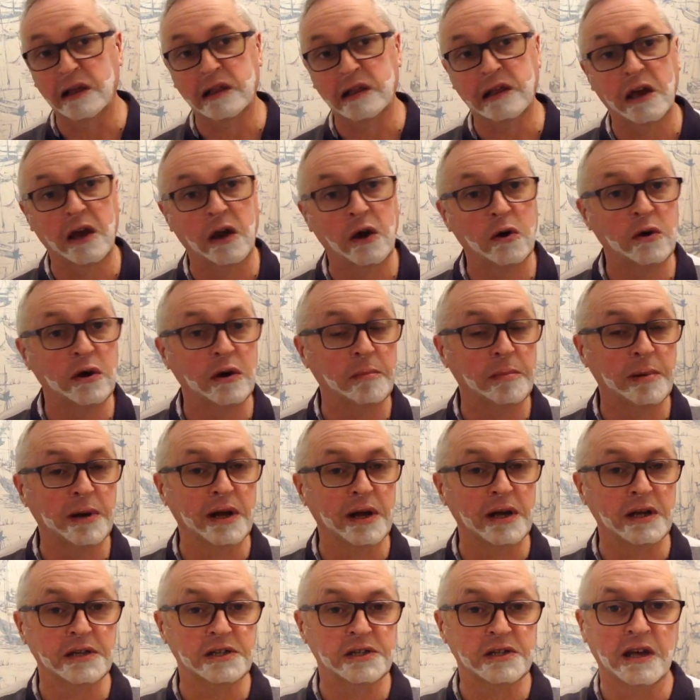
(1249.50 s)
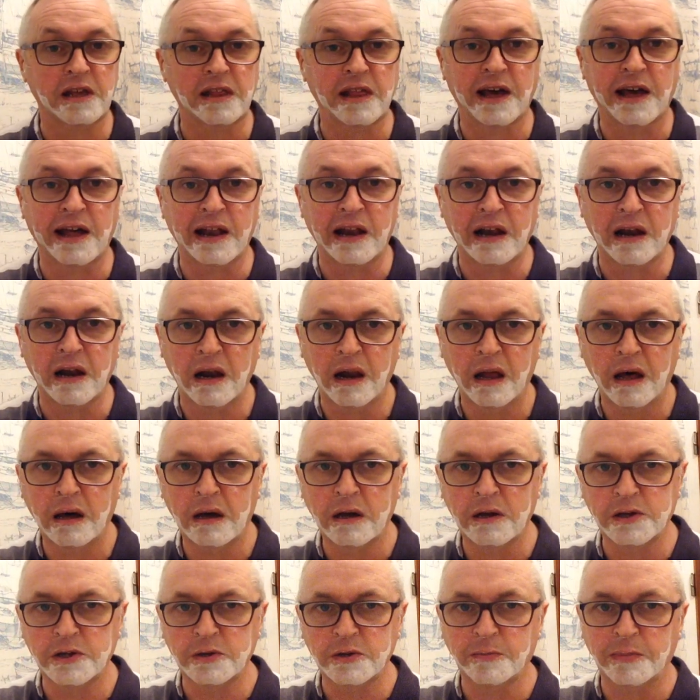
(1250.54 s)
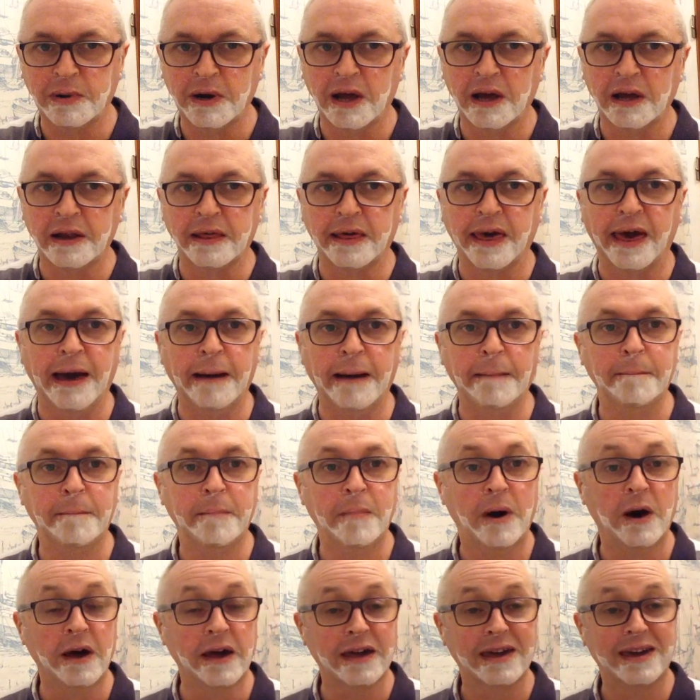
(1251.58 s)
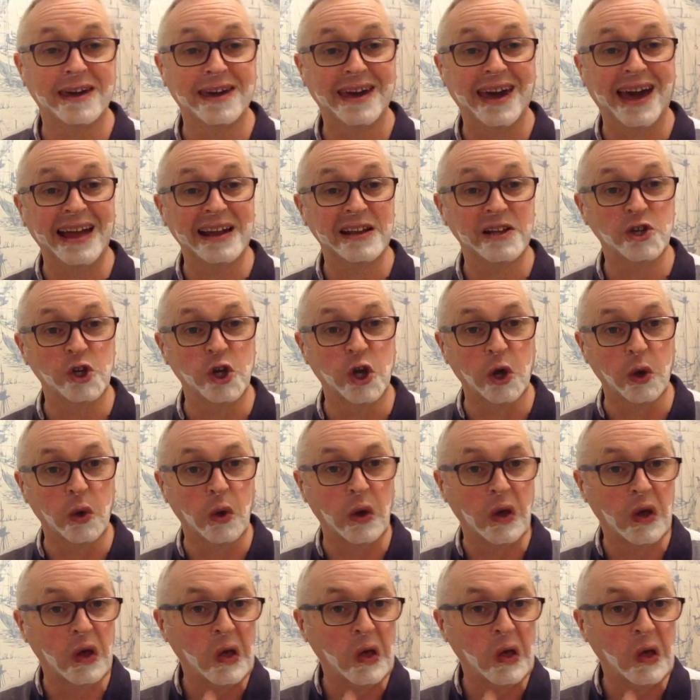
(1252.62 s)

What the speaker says: the only place that large blade gap might catch you